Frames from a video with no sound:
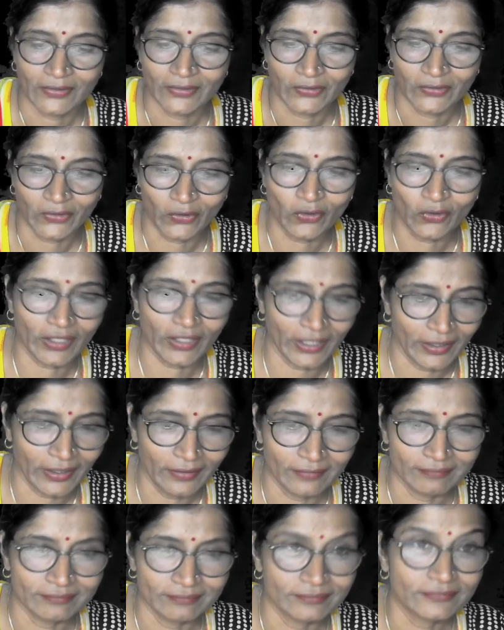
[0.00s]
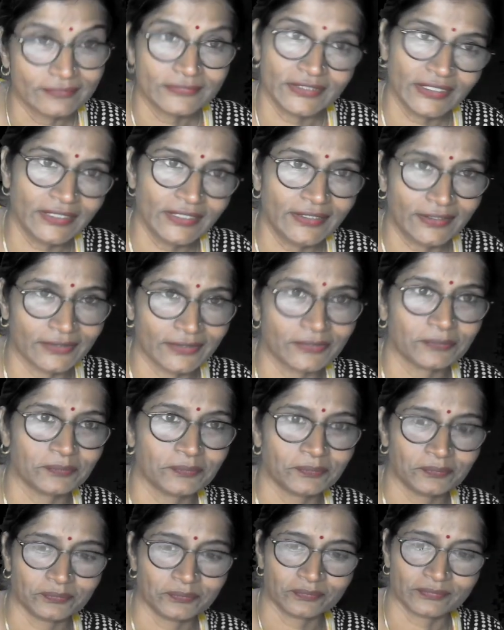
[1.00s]
Okay, think.
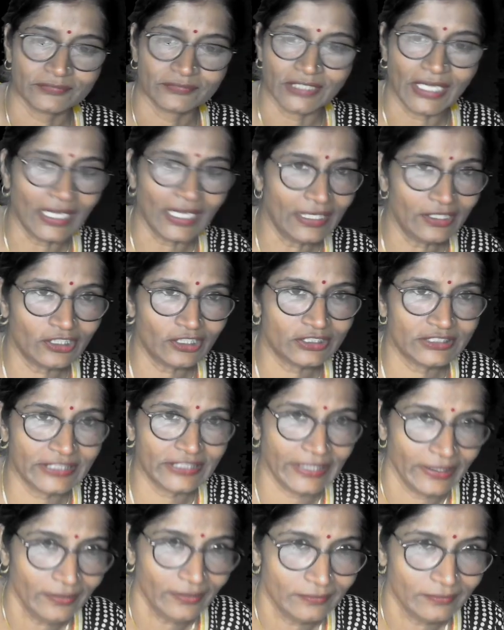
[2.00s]
I'll not say.